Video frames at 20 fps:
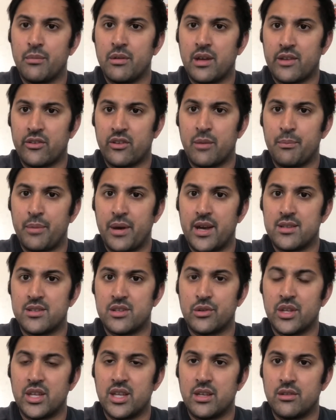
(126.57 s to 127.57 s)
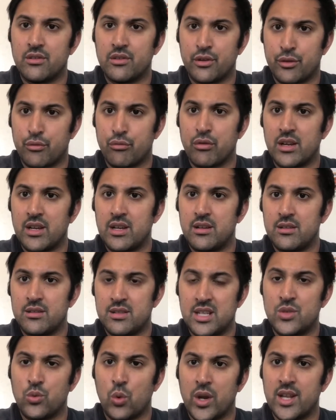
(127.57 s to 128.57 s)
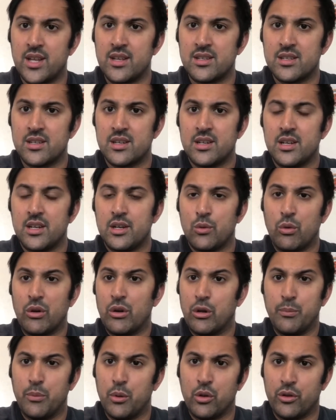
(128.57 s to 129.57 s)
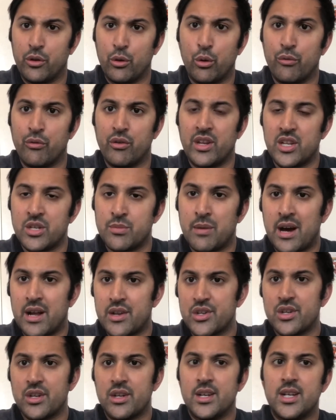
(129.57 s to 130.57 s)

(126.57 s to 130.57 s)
as compared to the 3 T20s where he's bowled an over in each match.